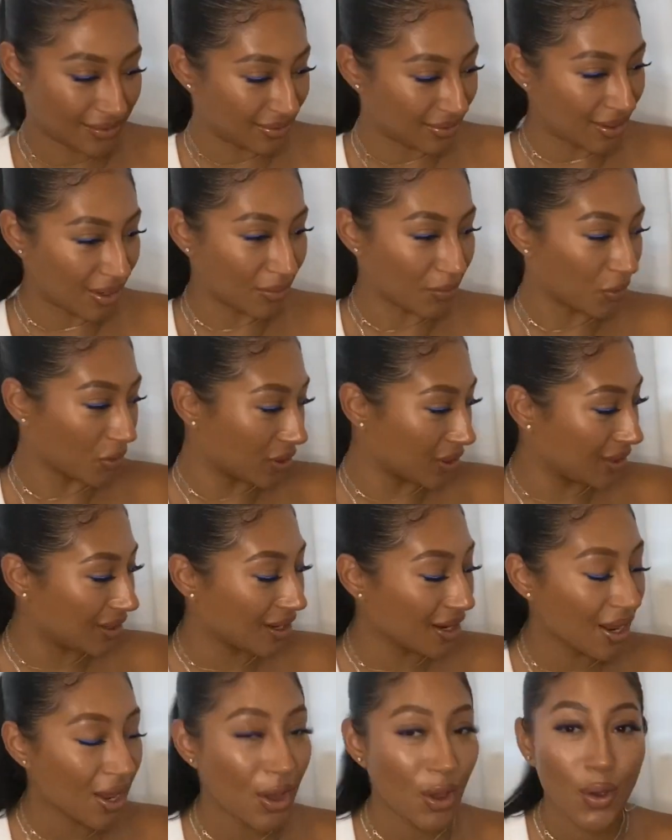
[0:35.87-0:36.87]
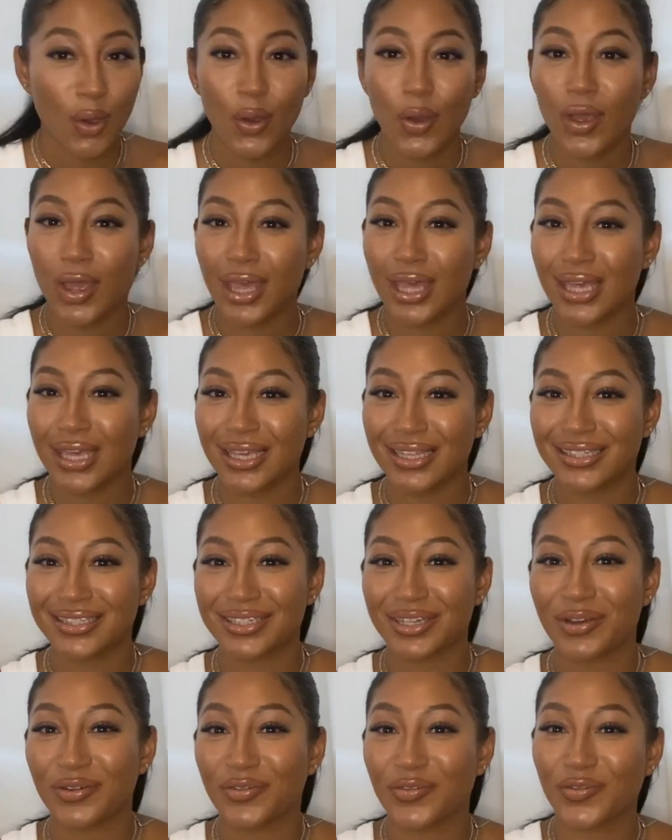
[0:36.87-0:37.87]
not important. It's
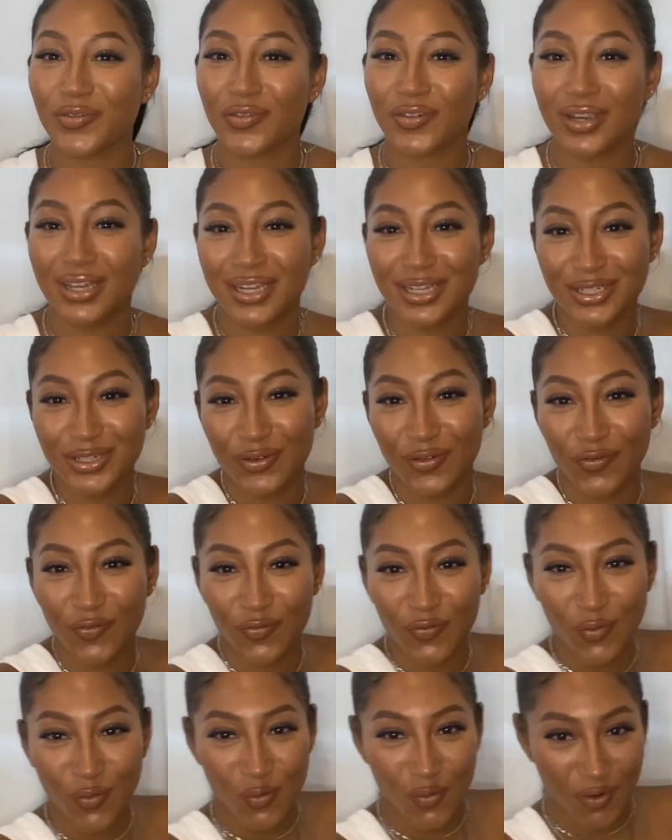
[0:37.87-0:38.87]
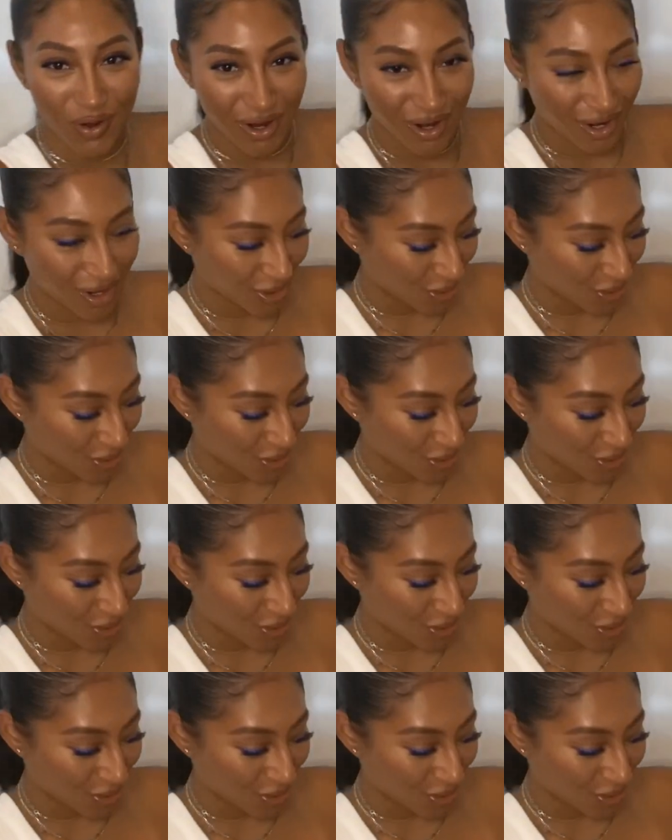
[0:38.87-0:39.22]
a fridge for